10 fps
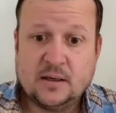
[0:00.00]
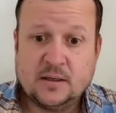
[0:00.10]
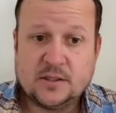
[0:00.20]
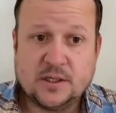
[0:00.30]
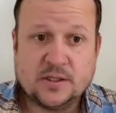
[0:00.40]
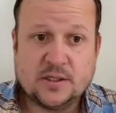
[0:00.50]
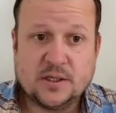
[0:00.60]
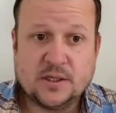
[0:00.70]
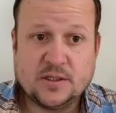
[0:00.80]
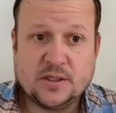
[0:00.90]
to
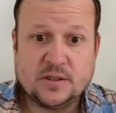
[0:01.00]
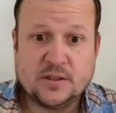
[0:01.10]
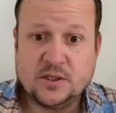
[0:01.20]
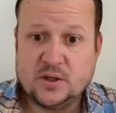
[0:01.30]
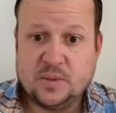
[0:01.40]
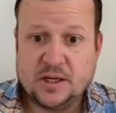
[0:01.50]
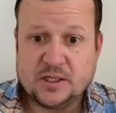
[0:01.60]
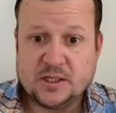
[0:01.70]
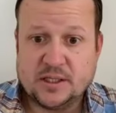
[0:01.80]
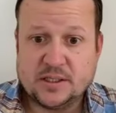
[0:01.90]
do
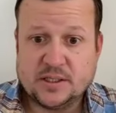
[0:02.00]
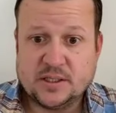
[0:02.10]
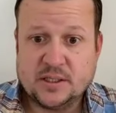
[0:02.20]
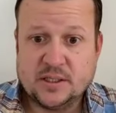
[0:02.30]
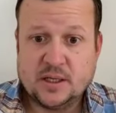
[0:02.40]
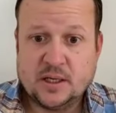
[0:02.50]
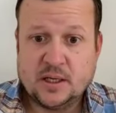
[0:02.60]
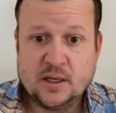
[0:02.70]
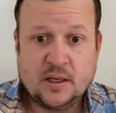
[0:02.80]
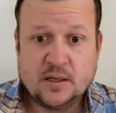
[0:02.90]
punch list,
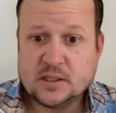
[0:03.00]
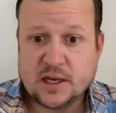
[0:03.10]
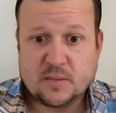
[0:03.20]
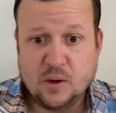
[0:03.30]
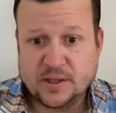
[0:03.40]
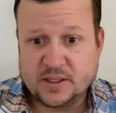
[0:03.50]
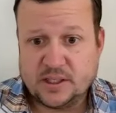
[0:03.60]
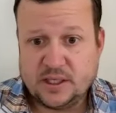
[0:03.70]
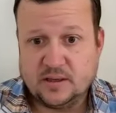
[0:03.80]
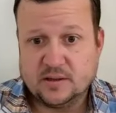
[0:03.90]
it's like pulling
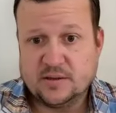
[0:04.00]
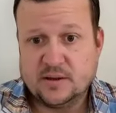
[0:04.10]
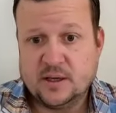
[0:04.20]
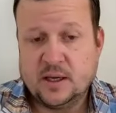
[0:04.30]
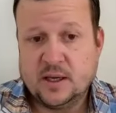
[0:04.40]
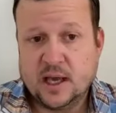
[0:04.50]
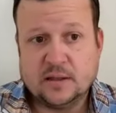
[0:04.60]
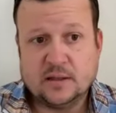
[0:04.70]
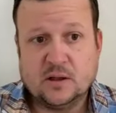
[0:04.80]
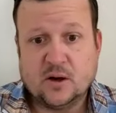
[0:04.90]
teeth.
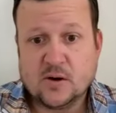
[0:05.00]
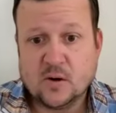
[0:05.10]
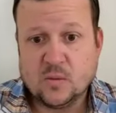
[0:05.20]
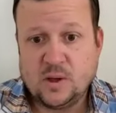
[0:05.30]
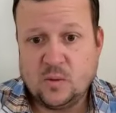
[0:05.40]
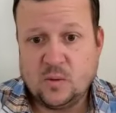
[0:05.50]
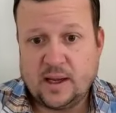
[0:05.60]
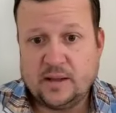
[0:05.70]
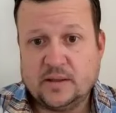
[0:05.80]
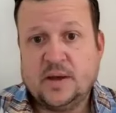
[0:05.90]
And the longer we
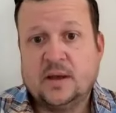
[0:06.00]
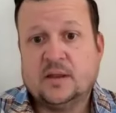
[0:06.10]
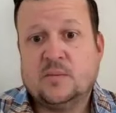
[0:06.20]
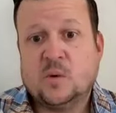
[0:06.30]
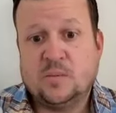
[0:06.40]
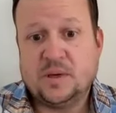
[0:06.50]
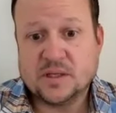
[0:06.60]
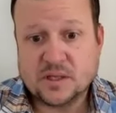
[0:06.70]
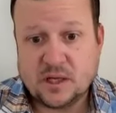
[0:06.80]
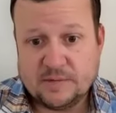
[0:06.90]
wait, the more
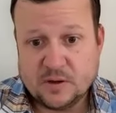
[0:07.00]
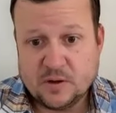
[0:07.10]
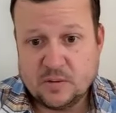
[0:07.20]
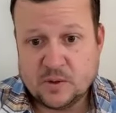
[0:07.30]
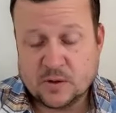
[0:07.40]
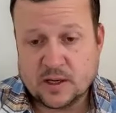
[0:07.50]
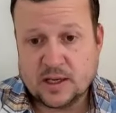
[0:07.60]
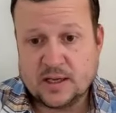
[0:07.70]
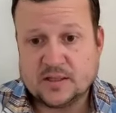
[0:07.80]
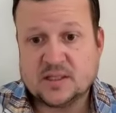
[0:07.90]
pissed off the homeowner
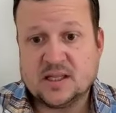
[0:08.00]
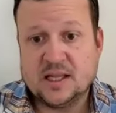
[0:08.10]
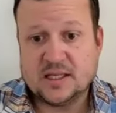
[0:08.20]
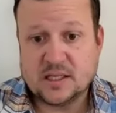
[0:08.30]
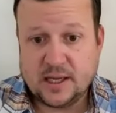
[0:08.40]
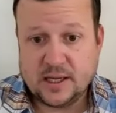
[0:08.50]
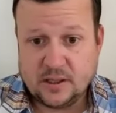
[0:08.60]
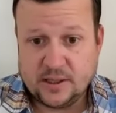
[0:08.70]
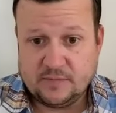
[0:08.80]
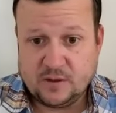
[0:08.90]
gets, the less
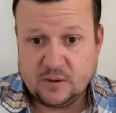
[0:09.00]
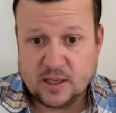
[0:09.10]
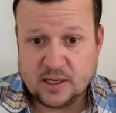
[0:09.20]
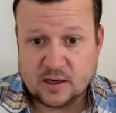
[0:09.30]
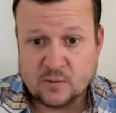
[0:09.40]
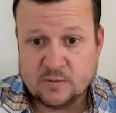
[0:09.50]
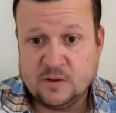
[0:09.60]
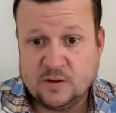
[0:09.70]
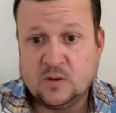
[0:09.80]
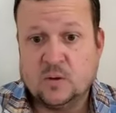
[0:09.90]
likely of you getting a
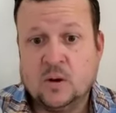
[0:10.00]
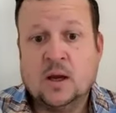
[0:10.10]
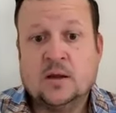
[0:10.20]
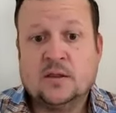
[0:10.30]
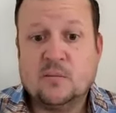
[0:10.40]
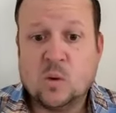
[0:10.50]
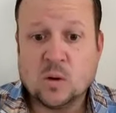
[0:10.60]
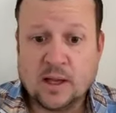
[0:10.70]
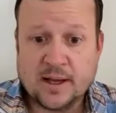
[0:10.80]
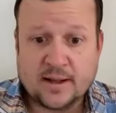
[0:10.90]
review, the more
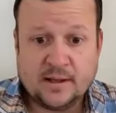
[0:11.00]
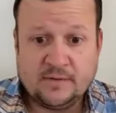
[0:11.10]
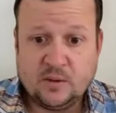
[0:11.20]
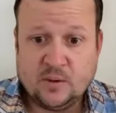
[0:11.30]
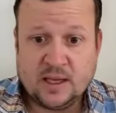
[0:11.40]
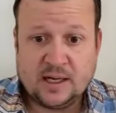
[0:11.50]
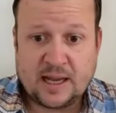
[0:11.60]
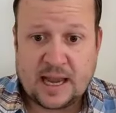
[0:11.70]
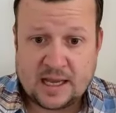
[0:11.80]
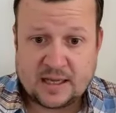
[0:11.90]
likely of you getting
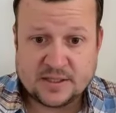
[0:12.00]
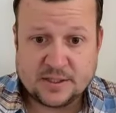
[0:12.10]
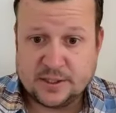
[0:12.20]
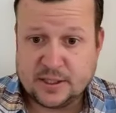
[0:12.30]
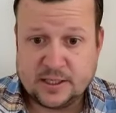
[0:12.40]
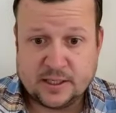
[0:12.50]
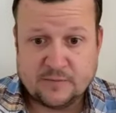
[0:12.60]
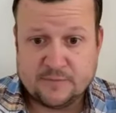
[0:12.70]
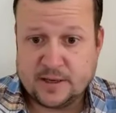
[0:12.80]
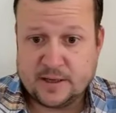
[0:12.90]
hassle on getting your
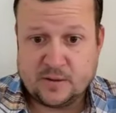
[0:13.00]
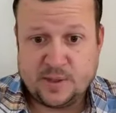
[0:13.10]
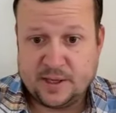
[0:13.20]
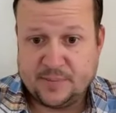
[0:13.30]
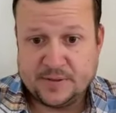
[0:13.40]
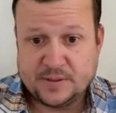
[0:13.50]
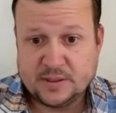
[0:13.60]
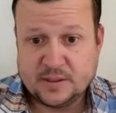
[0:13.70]
final payment.